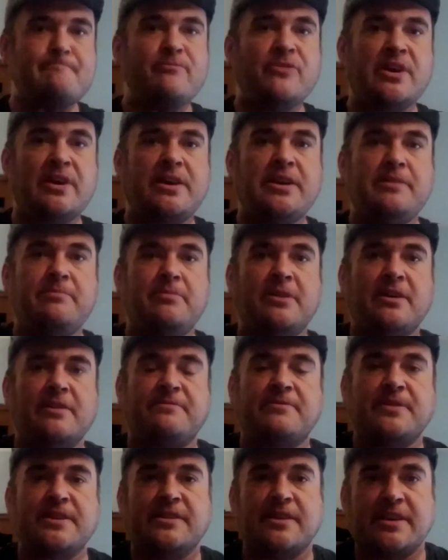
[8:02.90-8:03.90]
and keep on
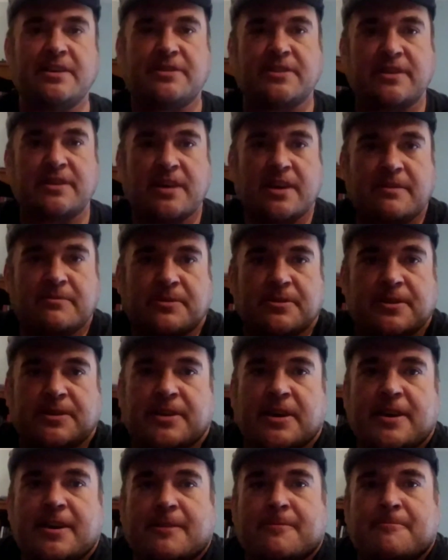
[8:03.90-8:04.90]
freelancing. Have a good
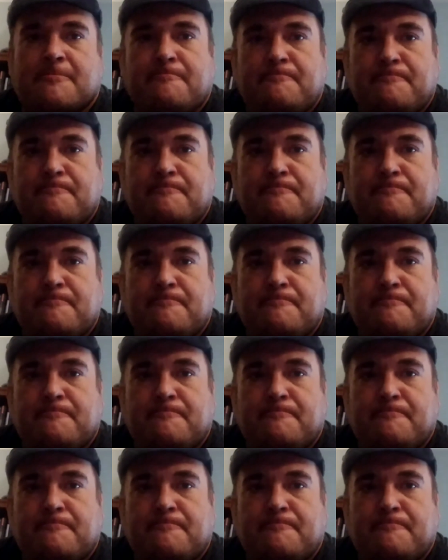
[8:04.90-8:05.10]
day.